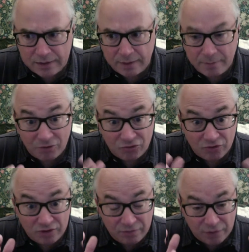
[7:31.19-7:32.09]
They
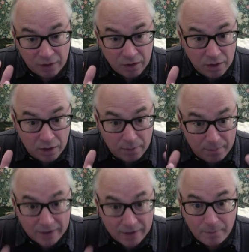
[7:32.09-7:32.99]
mentioned even
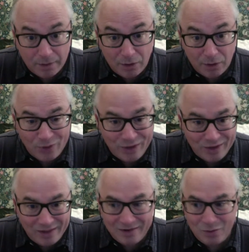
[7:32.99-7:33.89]
Mike Maloney
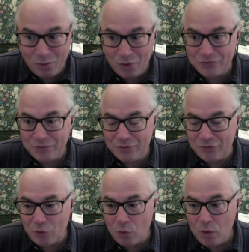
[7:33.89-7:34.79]
in the Wall Street
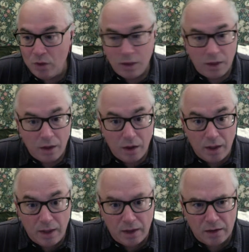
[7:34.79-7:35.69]
Journal.
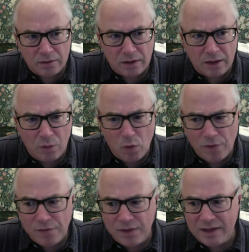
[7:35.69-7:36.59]
And uh,
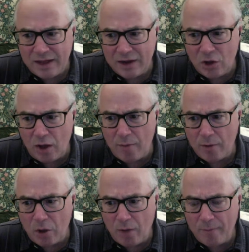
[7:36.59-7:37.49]
one thing that got
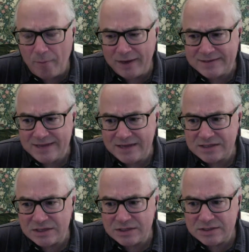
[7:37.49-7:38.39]
caught my
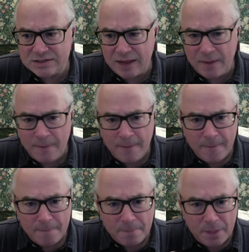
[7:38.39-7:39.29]
attention is that
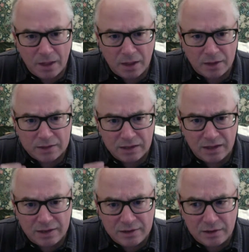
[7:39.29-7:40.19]
uh, the
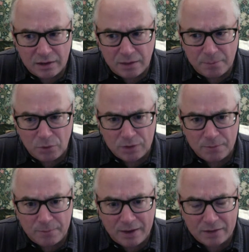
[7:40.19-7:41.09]
London
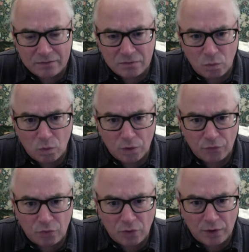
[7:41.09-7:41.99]
bullion banks were
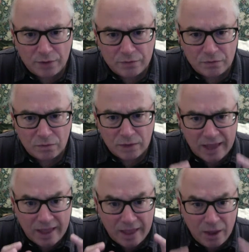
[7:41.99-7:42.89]
trying to
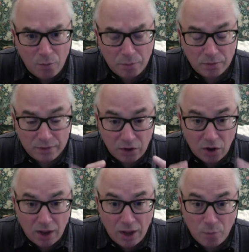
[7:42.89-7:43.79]
get help. They
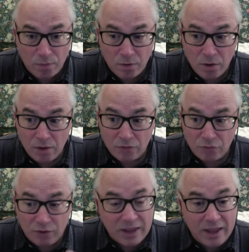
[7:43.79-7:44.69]
got help
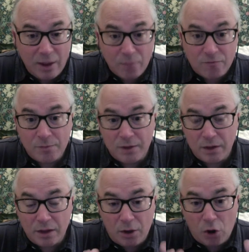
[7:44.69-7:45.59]
trying to get help from
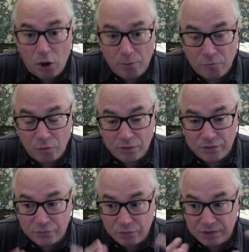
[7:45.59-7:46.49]
the armed
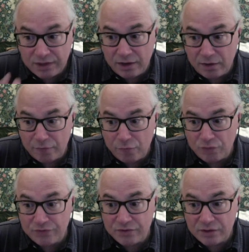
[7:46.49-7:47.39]
forces or the air
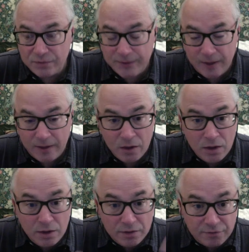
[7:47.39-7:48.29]
force in the UK
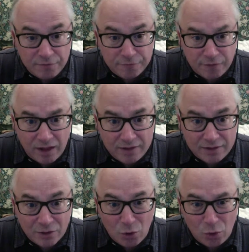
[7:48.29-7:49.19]
to fly the
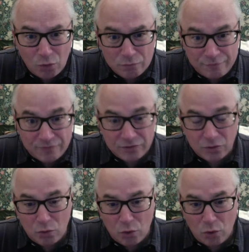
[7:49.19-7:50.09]
gold,
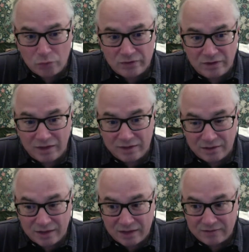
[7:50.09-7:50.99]
physical gold to
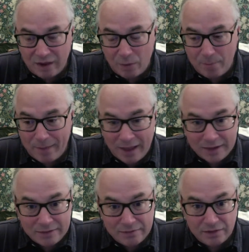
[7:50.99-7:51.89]
London. That's how
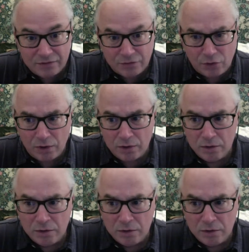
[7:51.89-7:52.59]
bad things are.